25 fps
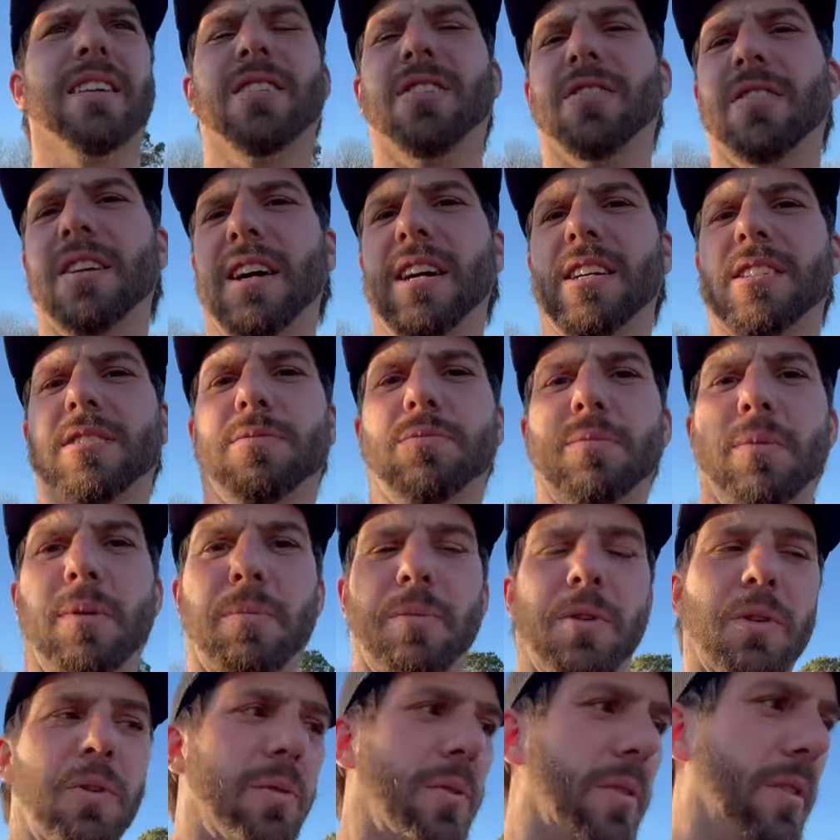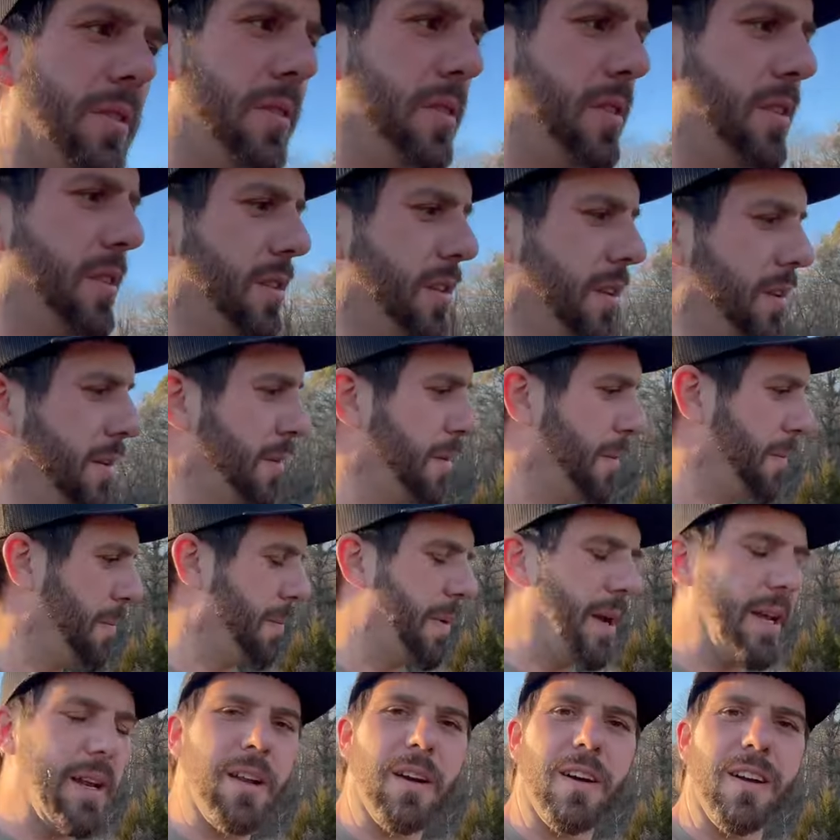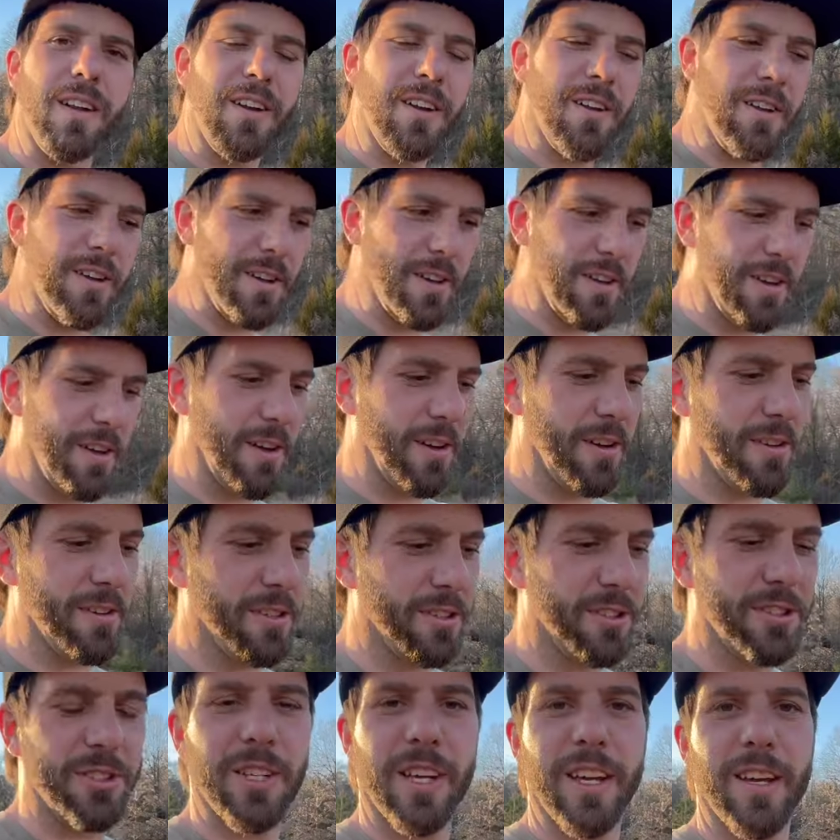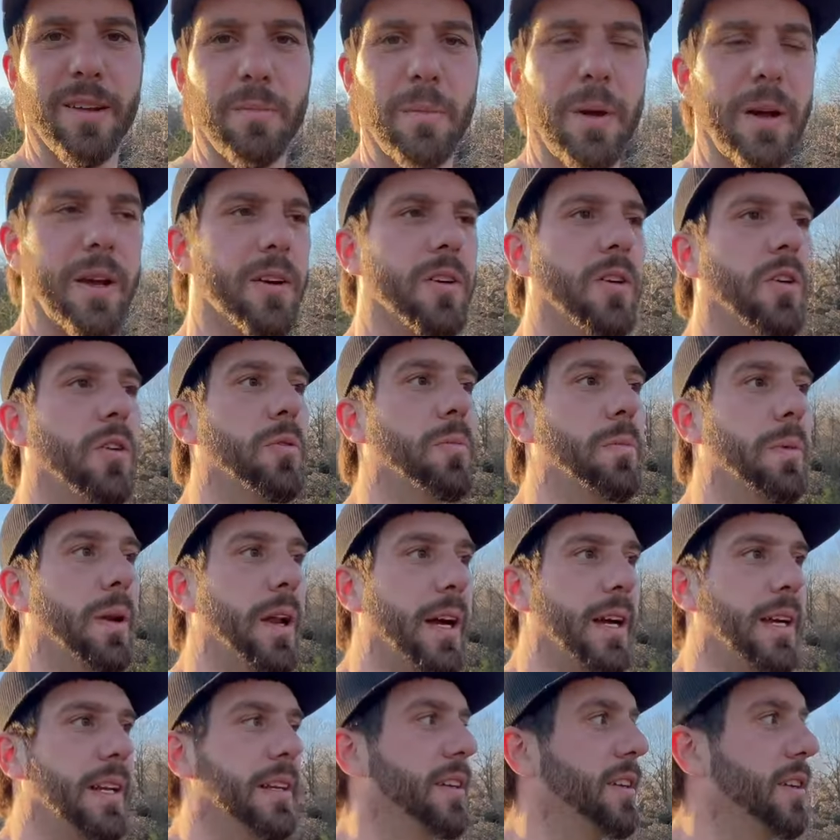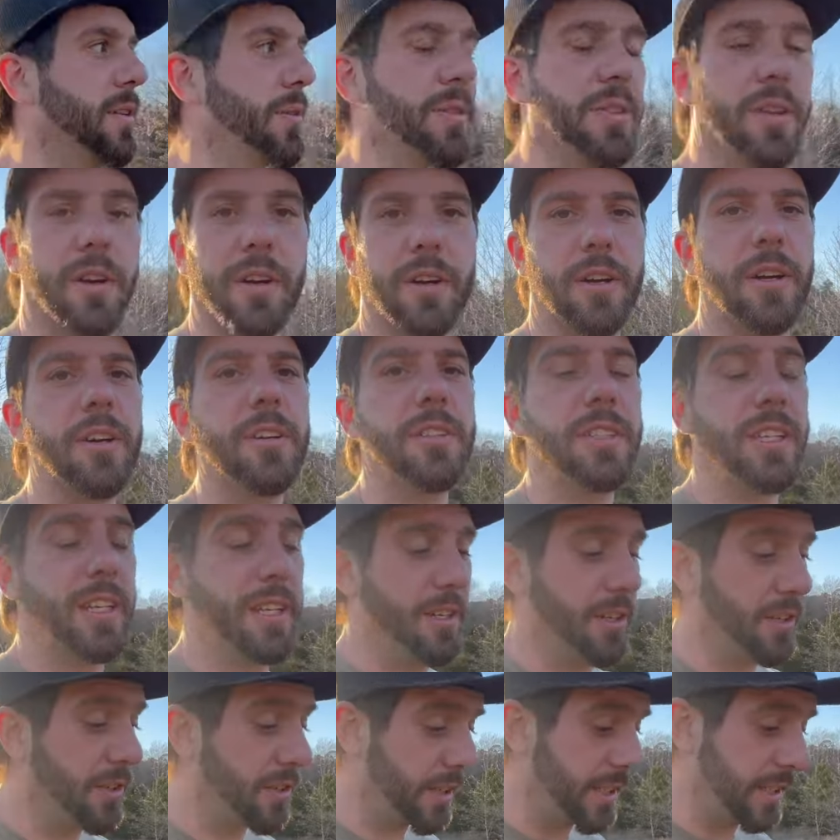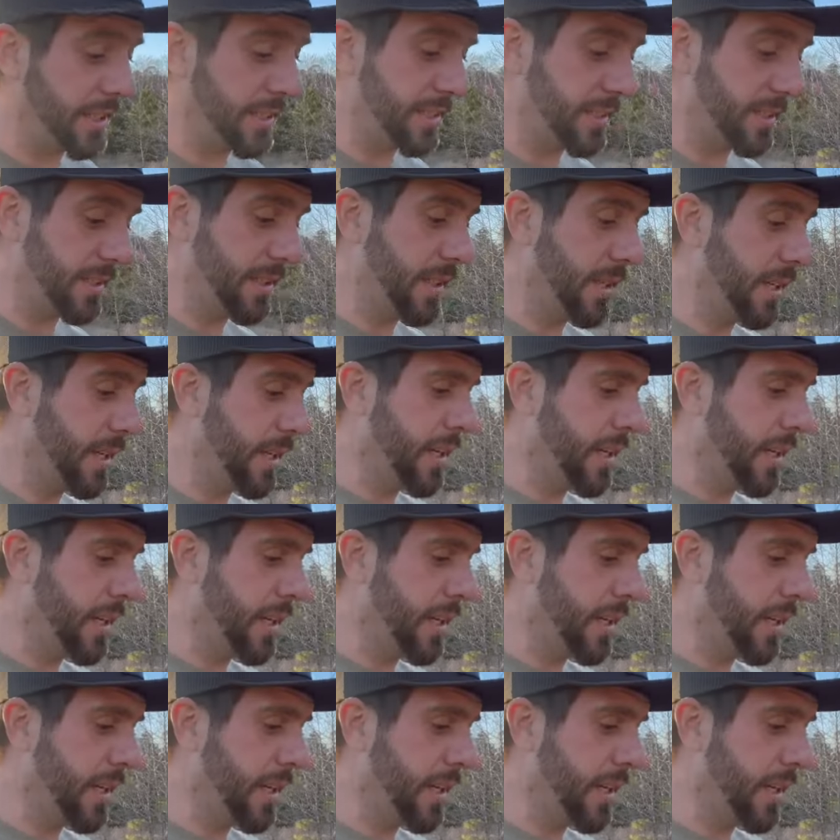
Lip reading: You guys from up north may not understand my cold, but I can deal with 110 degrees.